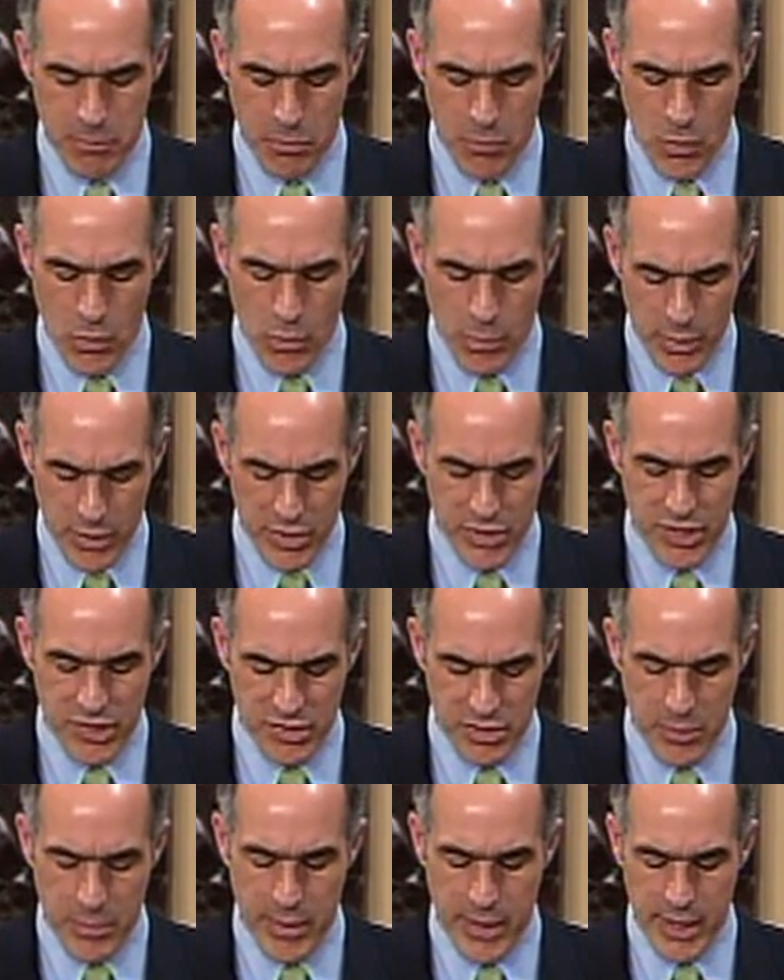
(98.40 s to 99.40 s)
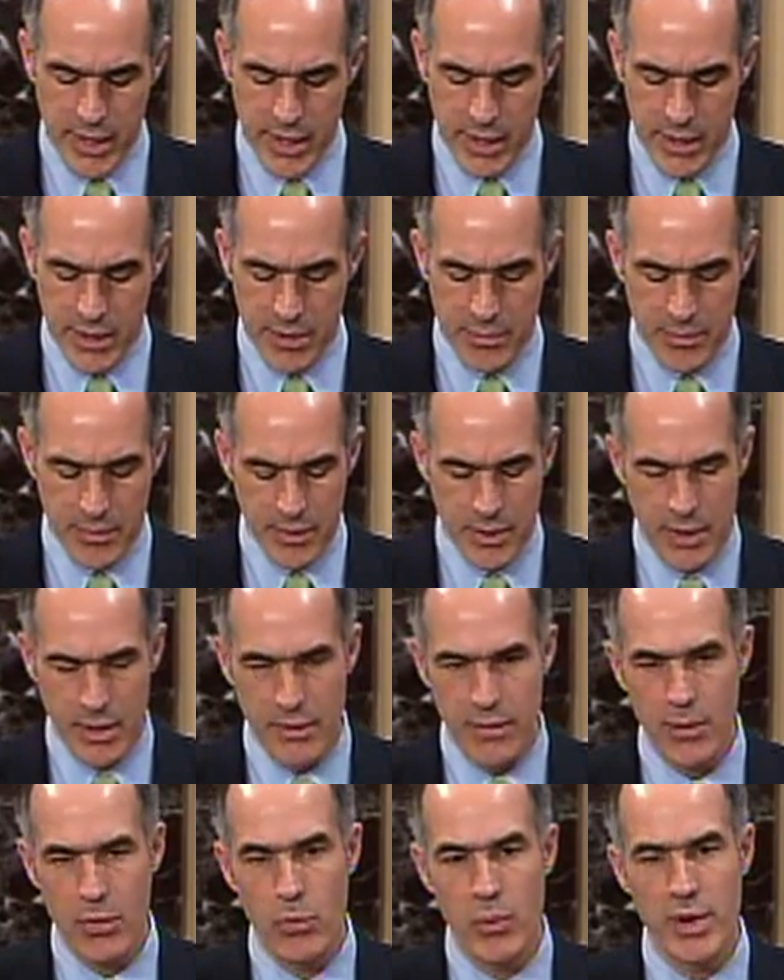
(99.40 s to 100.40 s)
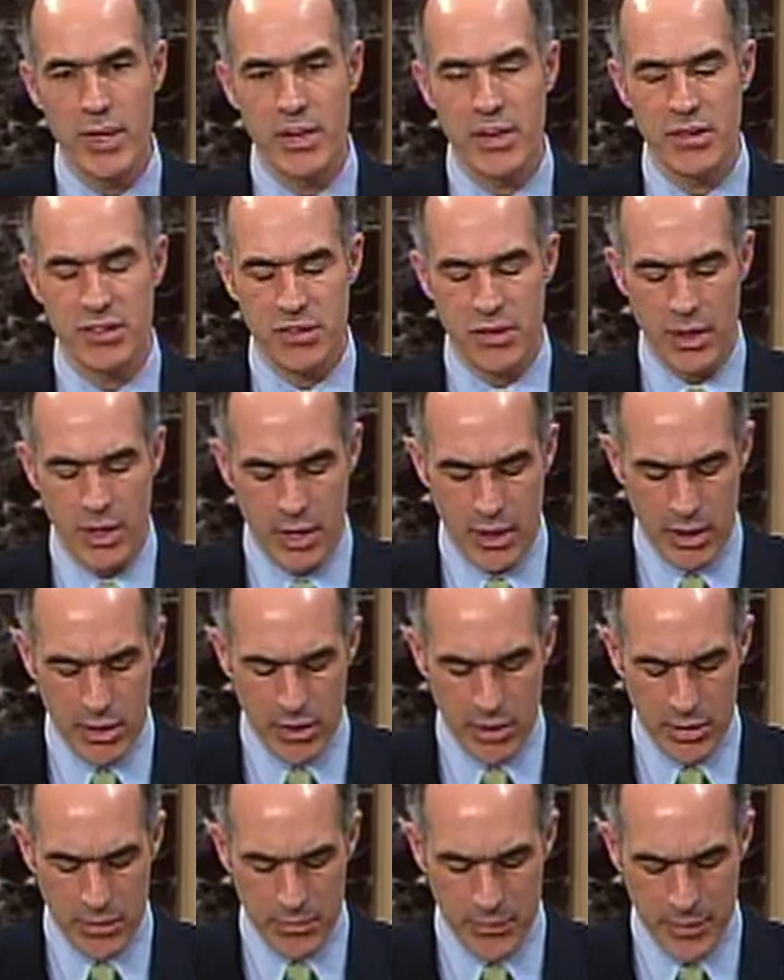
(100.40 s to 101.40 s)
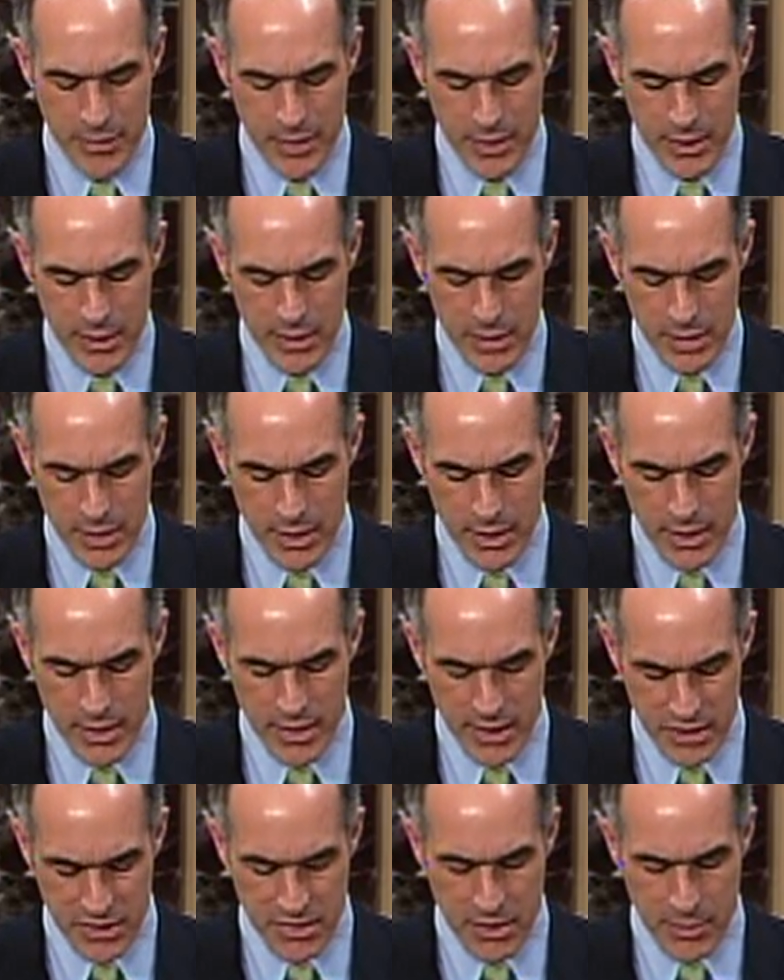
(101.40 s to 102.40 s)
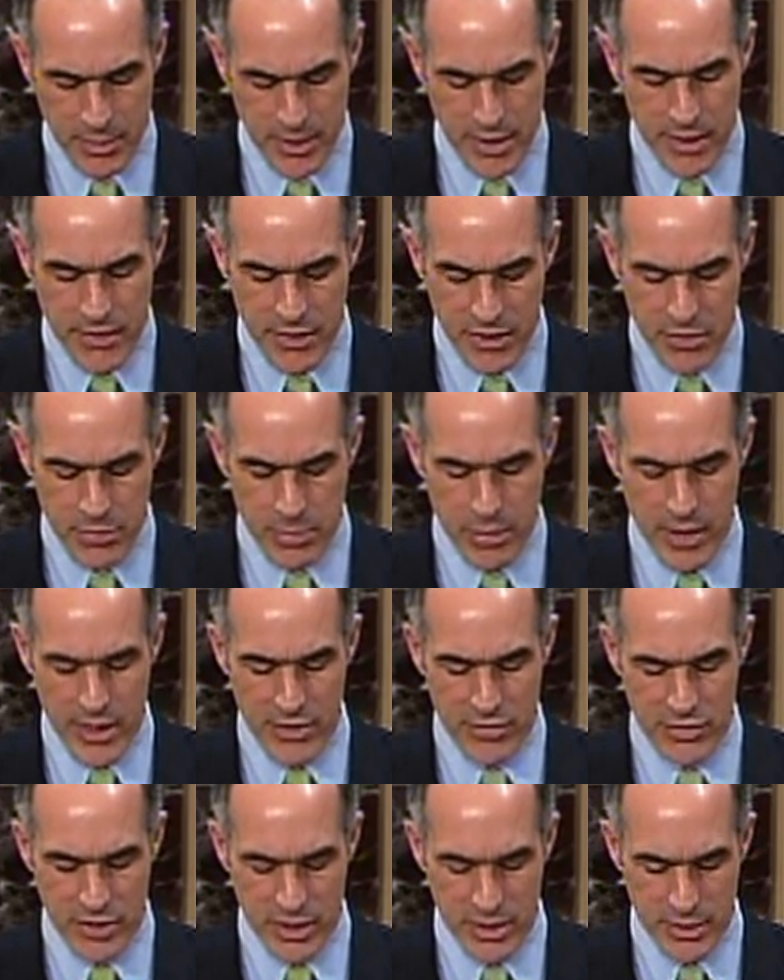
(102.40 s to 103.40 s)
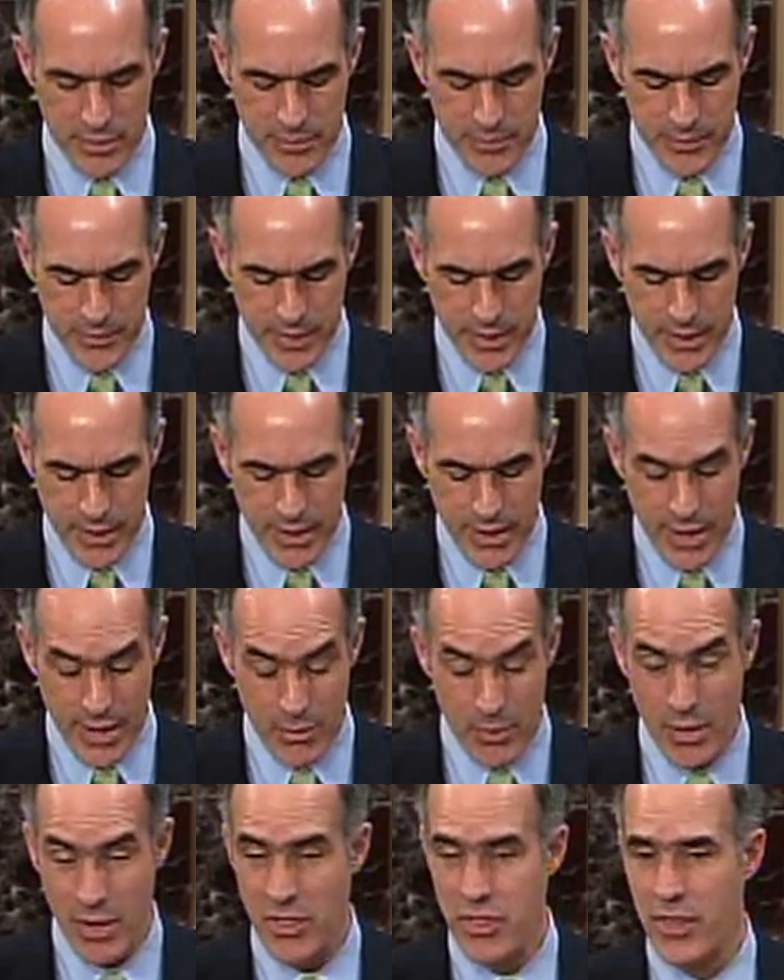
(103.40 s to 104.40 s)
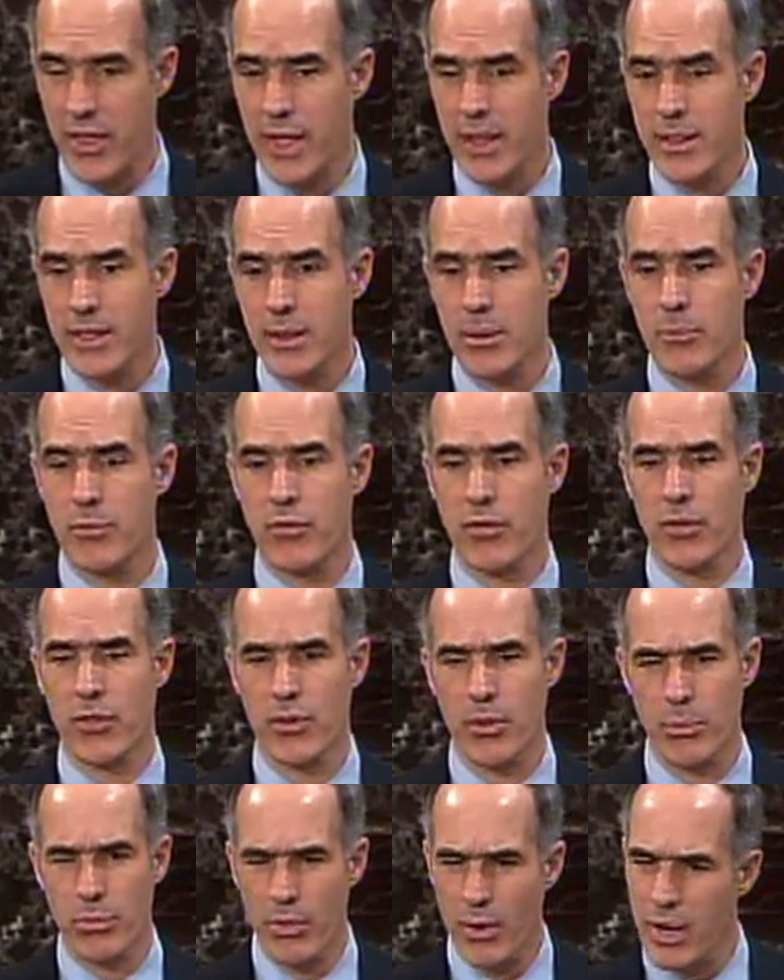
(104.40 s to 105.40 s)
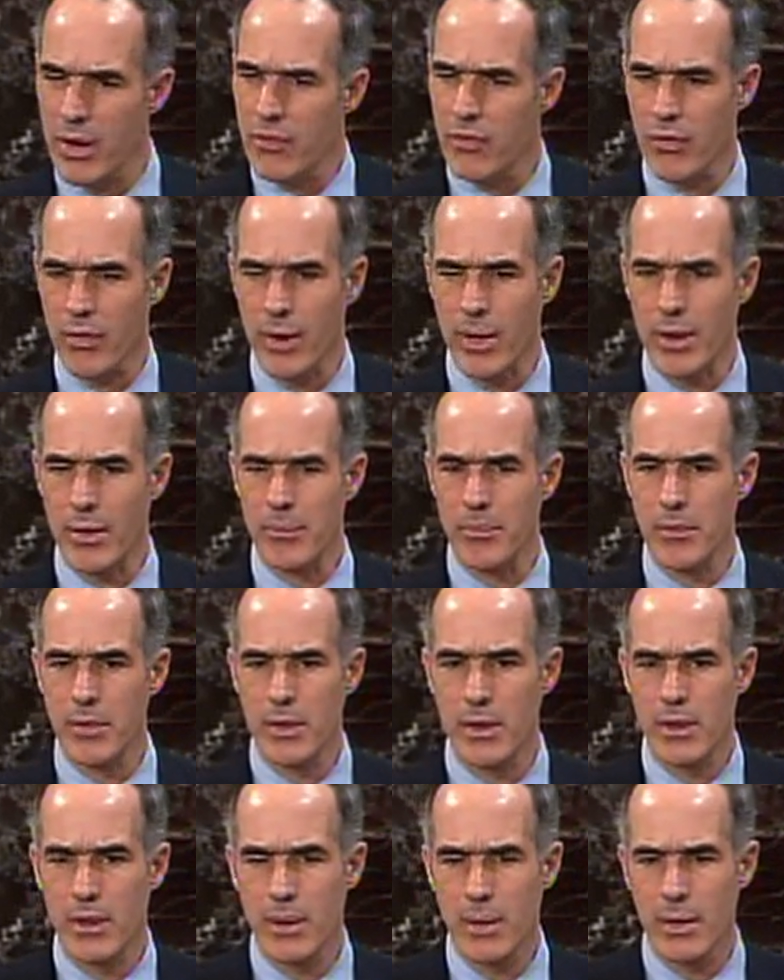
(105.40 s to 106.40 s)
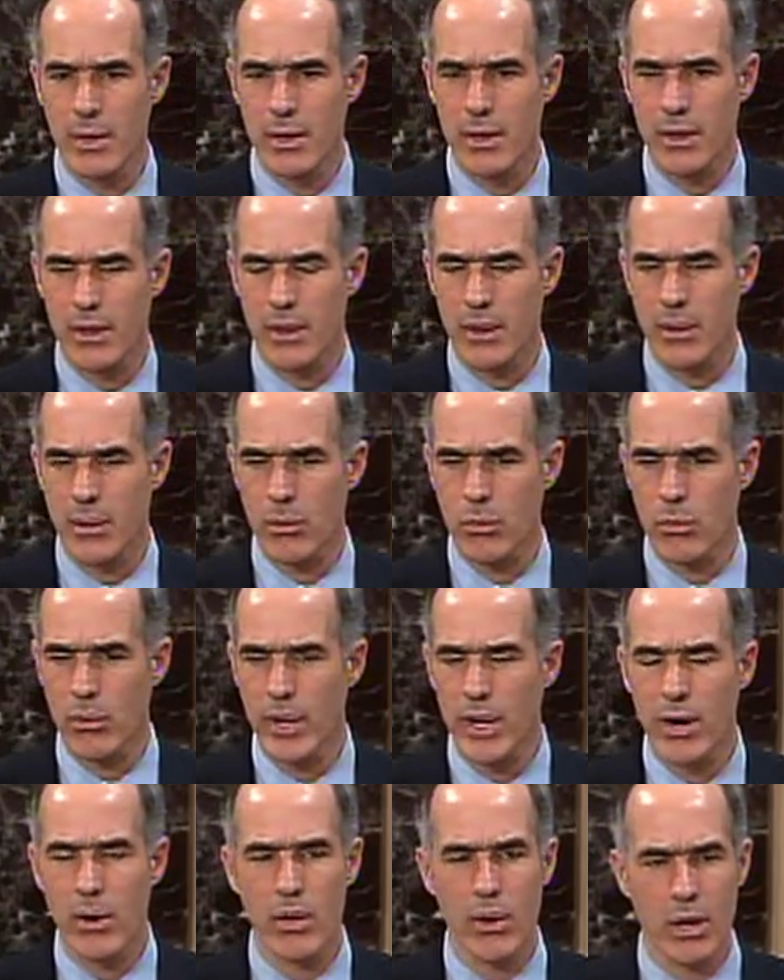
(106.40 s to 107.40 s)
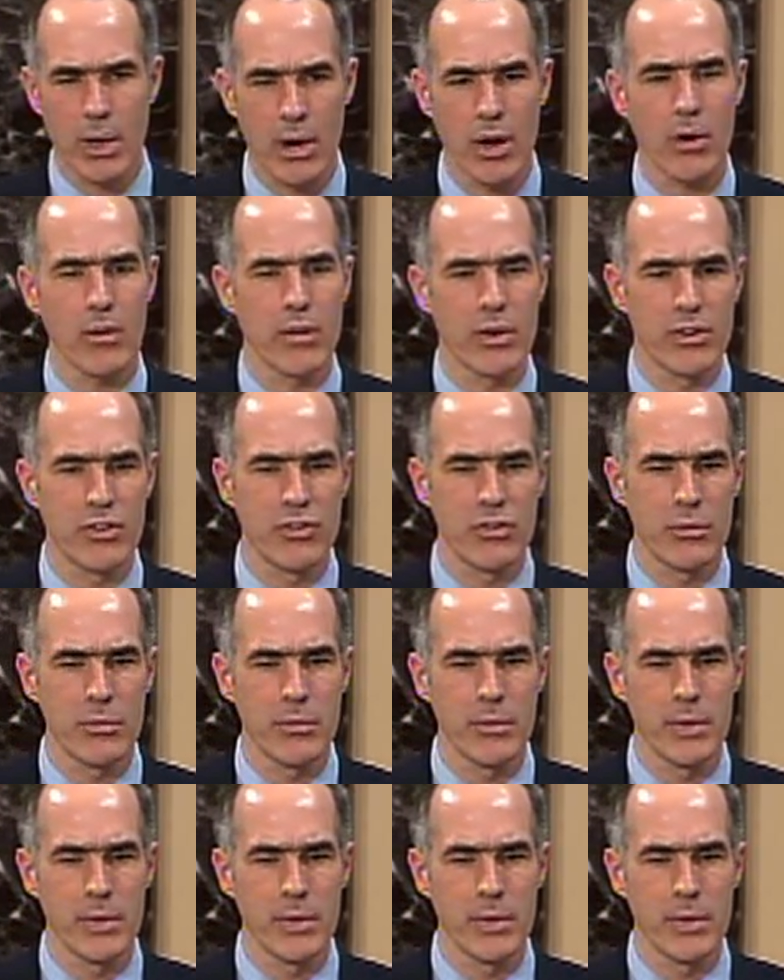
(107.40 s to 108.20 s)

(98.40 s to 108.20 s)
who participated in the Witness to Hunger exhibit in this project. I want to thank them for their bravery, rare courage